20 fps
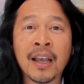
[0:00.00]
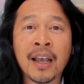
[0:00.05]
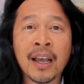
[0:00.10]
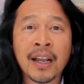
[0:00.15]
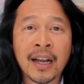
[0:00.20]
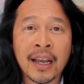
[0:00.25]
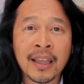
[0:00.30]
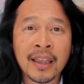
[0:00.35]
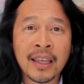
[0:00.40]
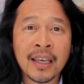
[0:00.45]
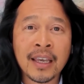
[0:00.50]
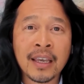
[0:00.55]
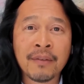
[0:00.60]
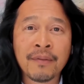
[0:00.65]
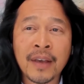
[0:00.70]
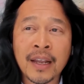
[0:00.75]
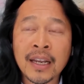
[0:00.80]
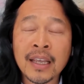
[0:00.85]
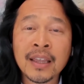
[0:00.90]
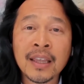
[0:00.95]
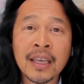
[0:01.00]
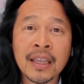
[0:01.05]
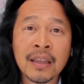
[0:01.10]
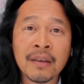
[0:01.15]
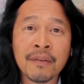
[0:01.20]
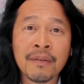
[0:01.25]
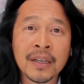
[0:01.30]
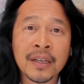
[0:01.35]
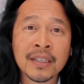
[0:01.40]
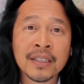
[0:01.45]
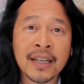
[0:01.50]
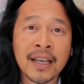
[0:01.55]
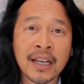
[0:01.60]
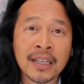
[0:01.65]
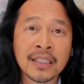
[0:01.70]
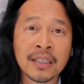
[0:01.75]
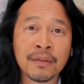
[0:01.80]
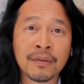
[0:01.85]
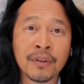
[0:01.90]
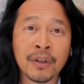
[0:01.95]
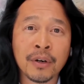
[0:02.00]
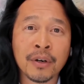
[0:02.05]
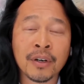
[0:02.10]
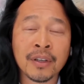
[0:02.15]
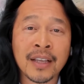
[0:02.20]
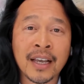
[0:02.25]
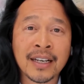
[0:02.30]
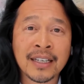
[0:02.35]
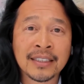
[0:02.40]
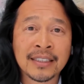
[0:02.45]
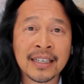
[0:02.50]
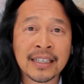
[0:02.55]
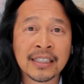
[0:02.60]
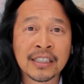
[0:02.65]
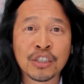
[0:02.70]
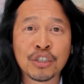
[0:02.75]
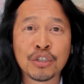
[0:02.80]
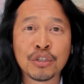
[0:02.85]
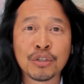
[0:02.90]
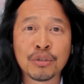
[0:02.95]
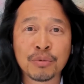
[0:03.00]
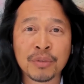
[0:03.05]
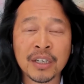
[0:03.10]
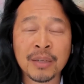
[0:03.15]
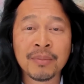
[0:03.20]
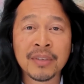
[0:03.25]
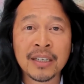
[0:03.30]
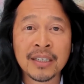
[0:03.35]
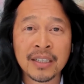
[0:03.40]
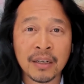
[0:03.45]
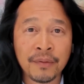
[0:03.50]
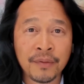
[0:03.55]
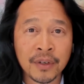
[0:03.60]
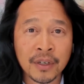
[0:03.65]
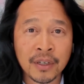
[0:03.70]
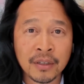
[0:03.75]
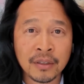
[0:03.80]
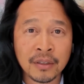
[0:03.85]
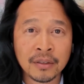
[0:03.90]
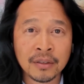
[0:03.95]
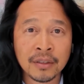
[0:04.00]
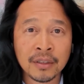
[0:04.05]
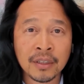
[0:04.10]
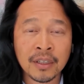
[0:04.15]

I think, if anything, the fintechs have learned that it's extremely difficult